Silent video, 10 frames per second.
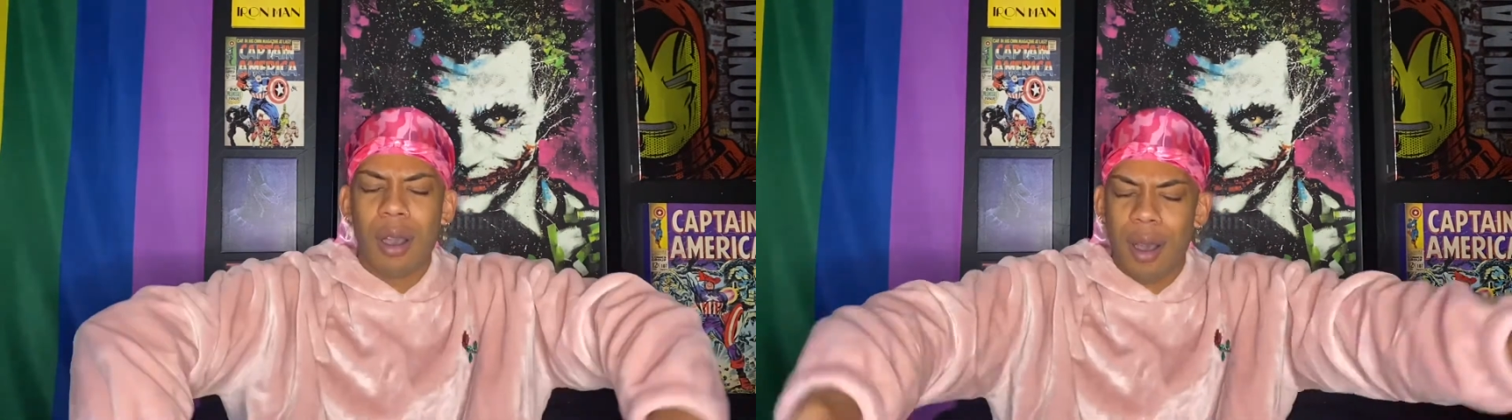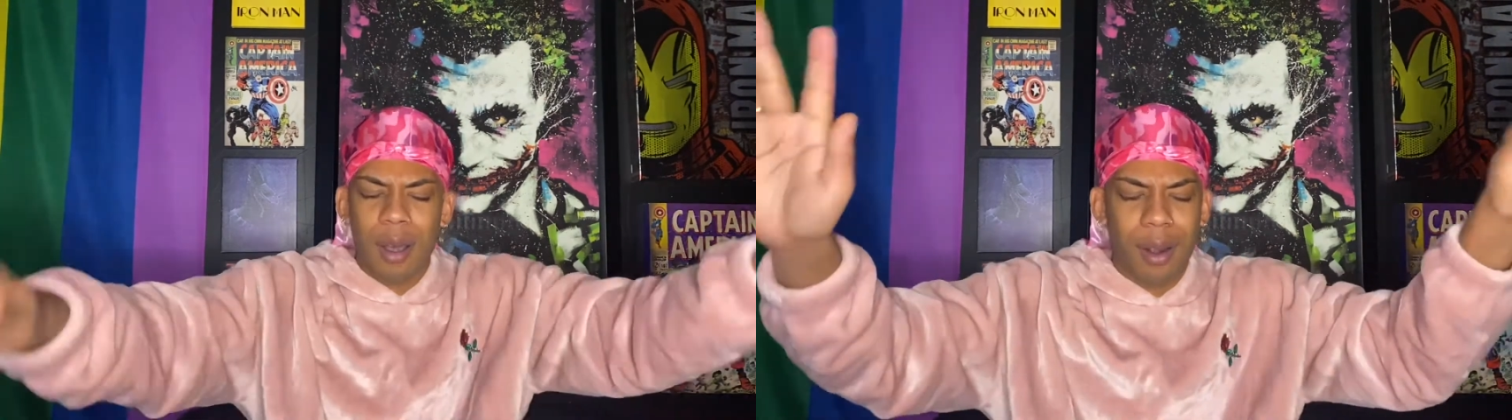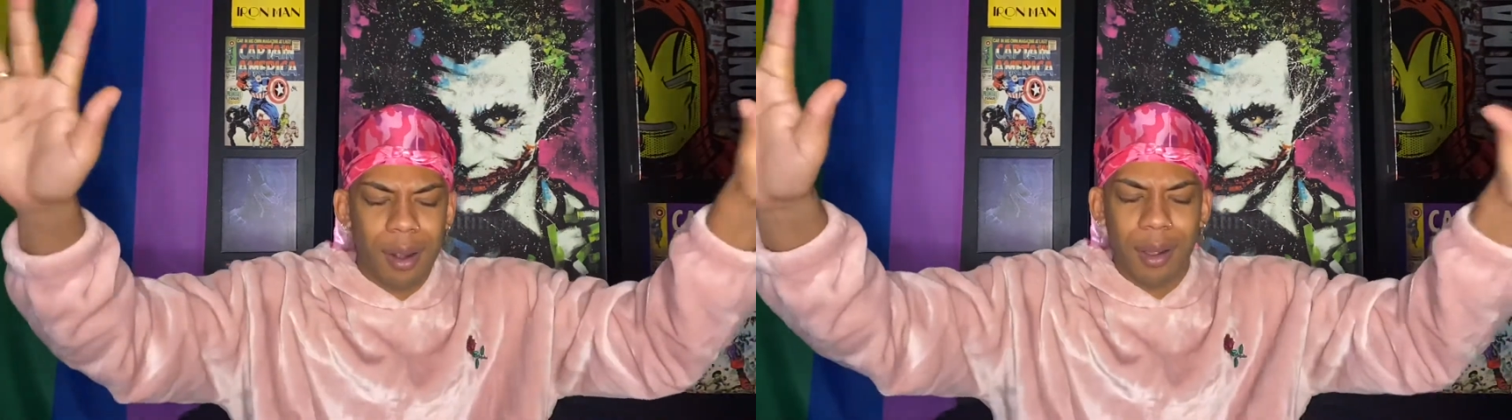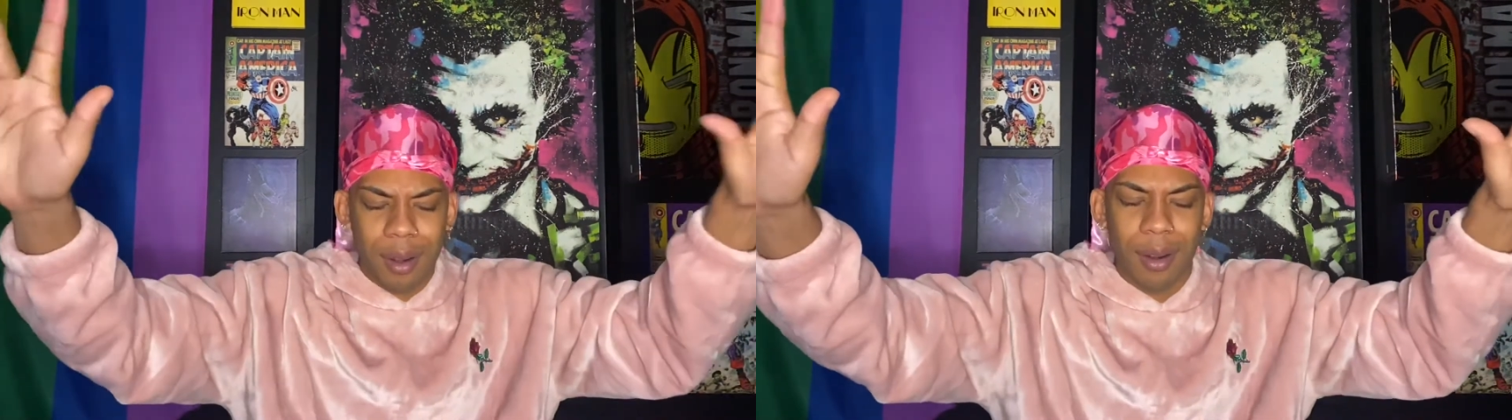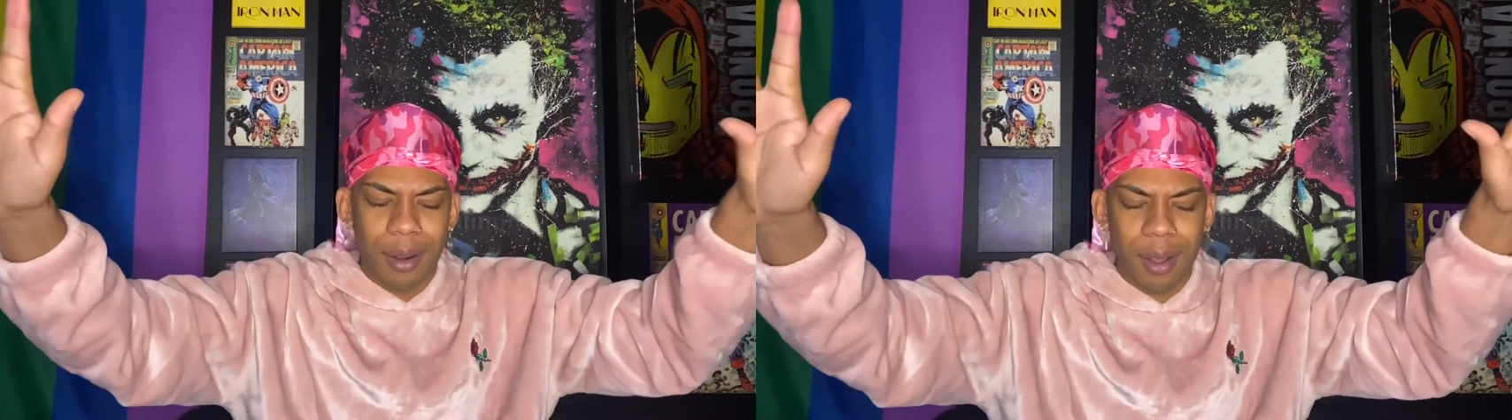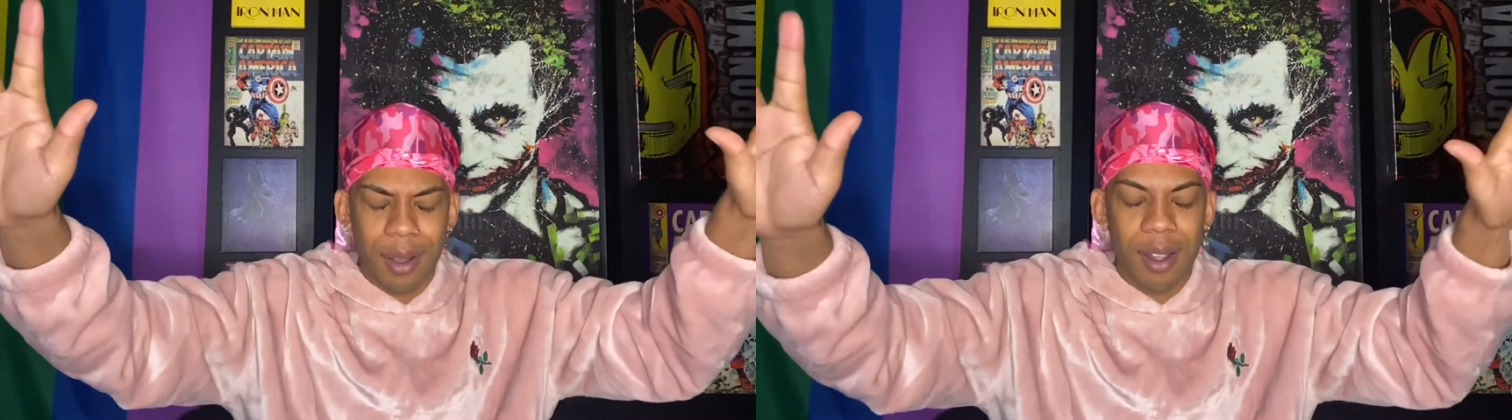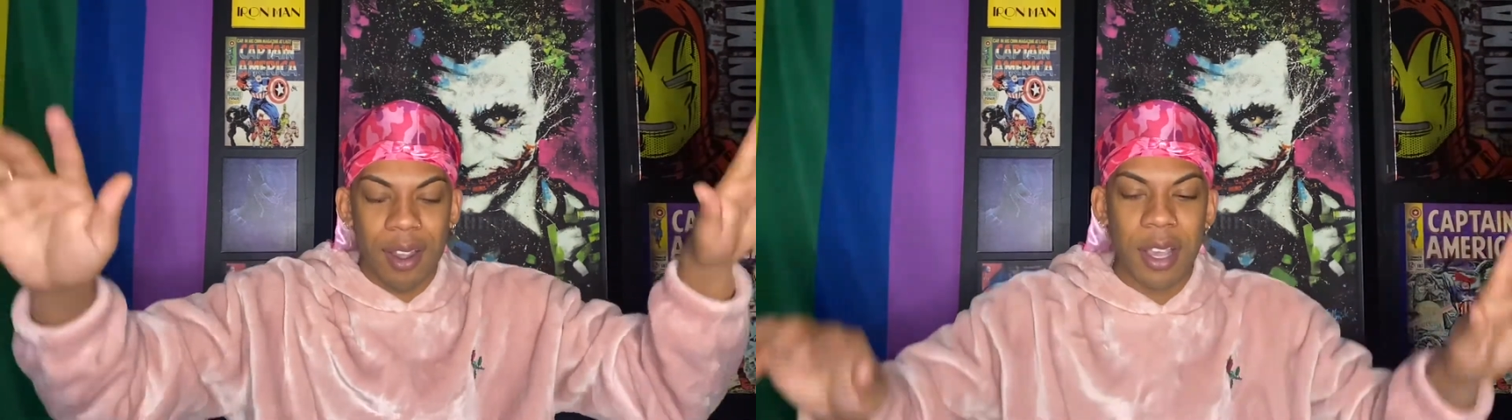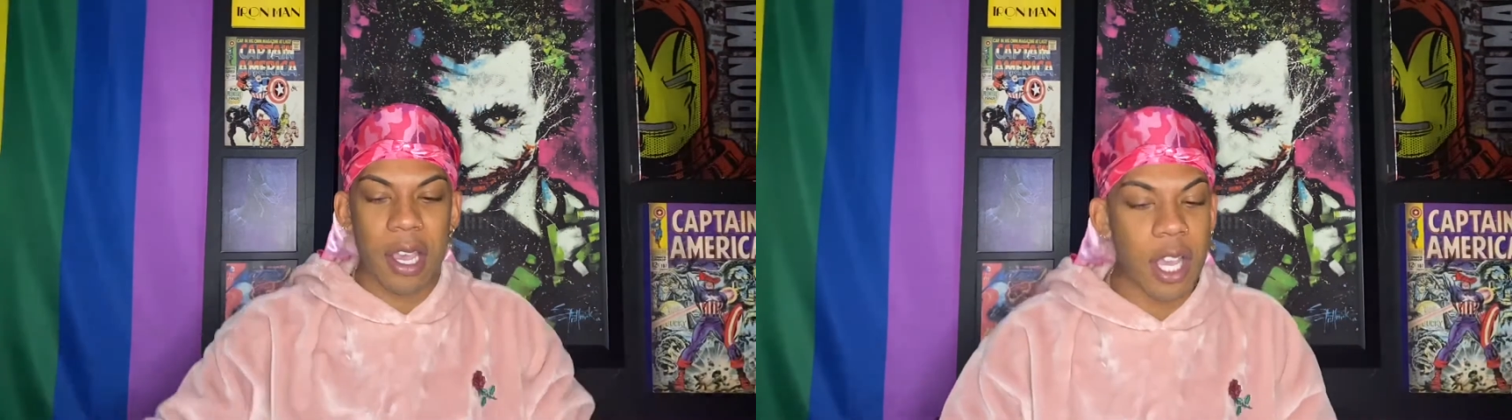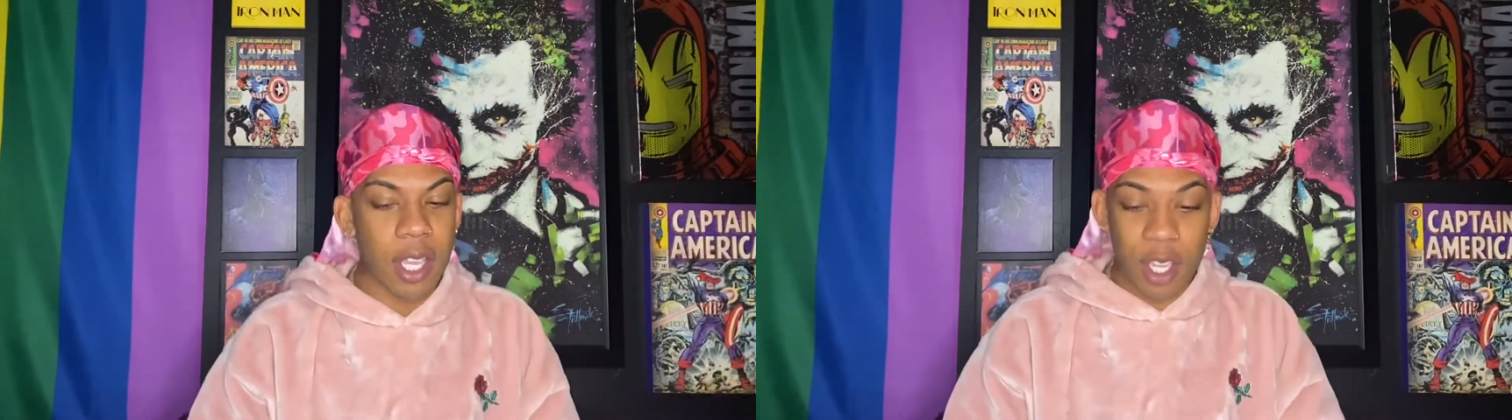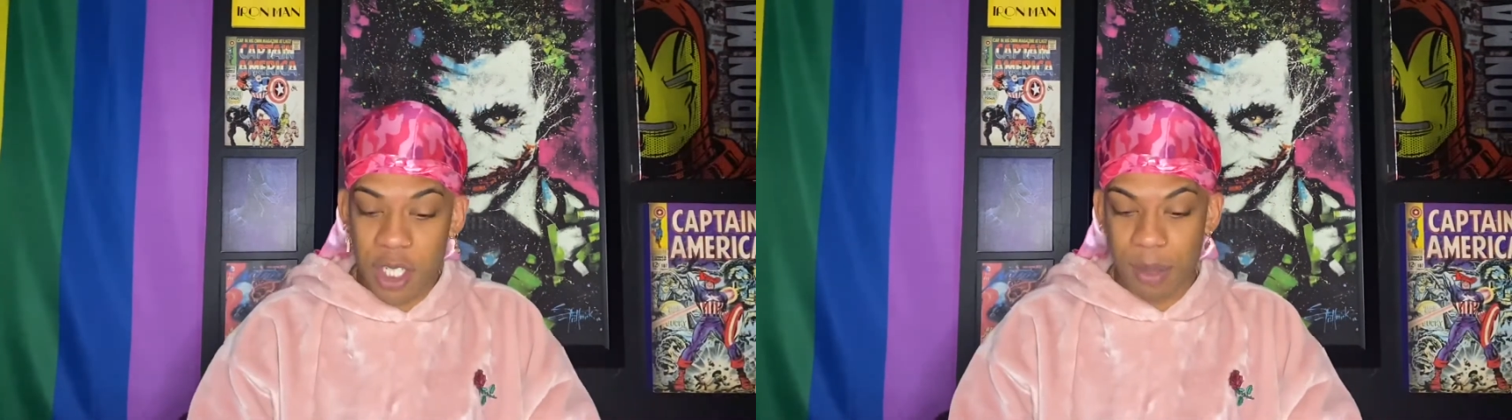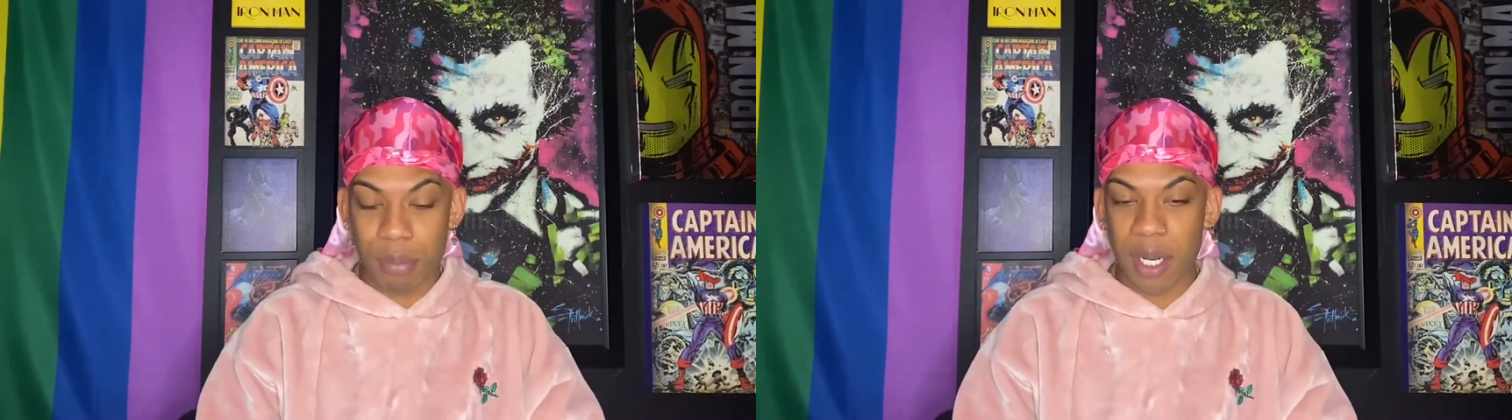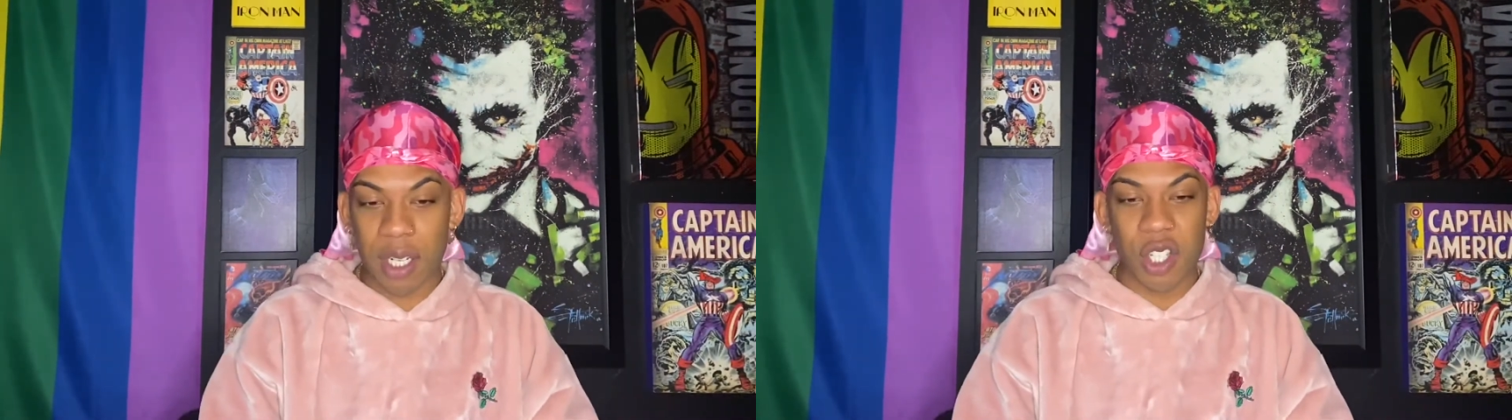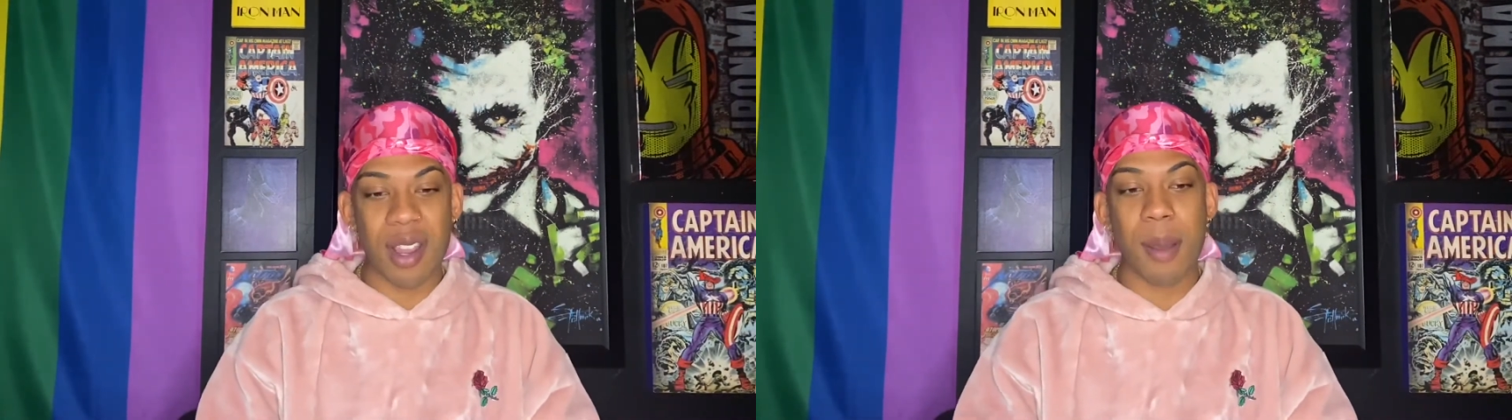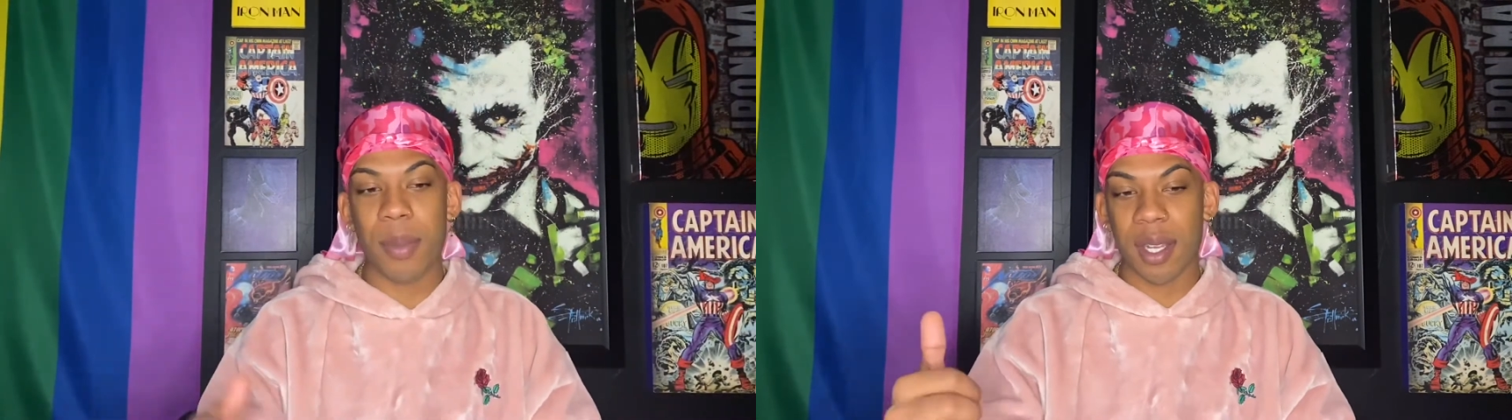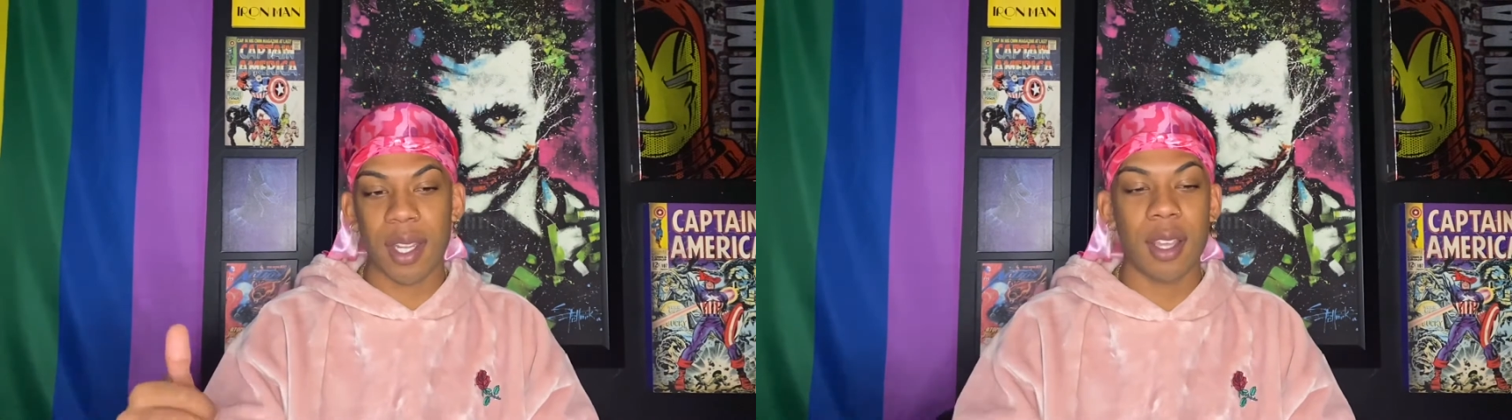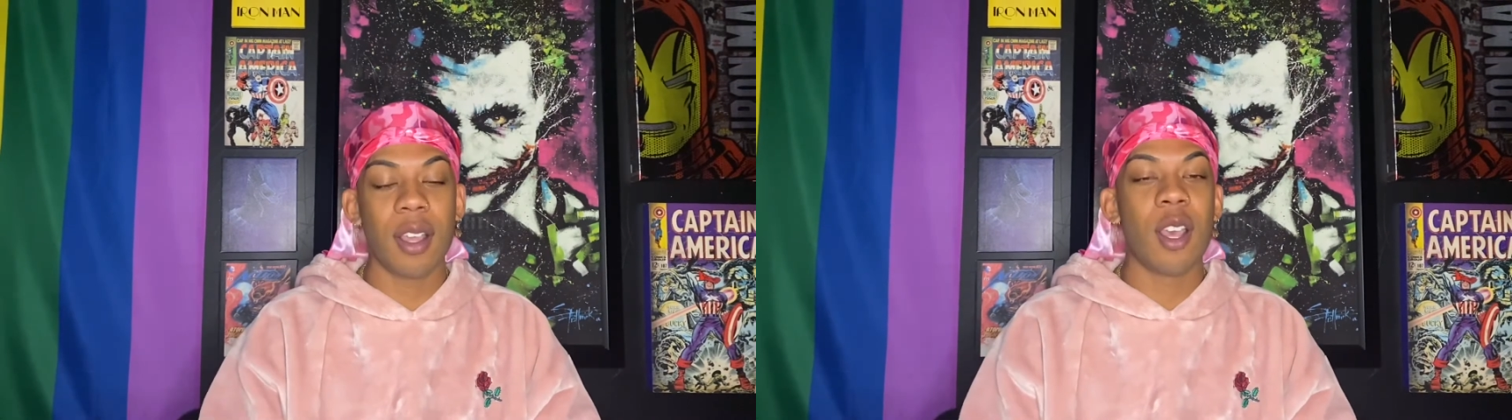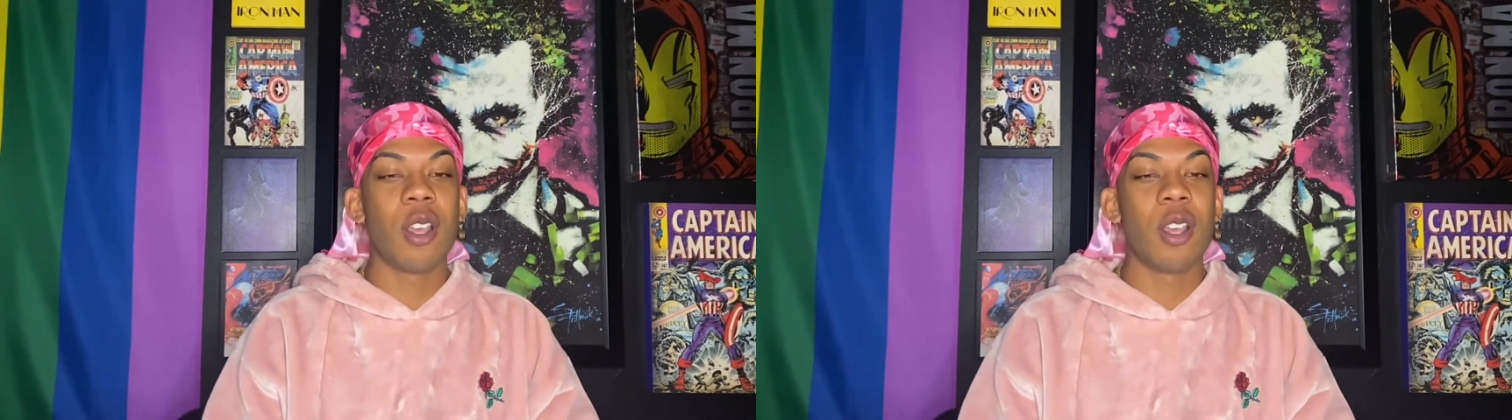Oh, la, la, la. Yeah, she pregnant. She had pick me.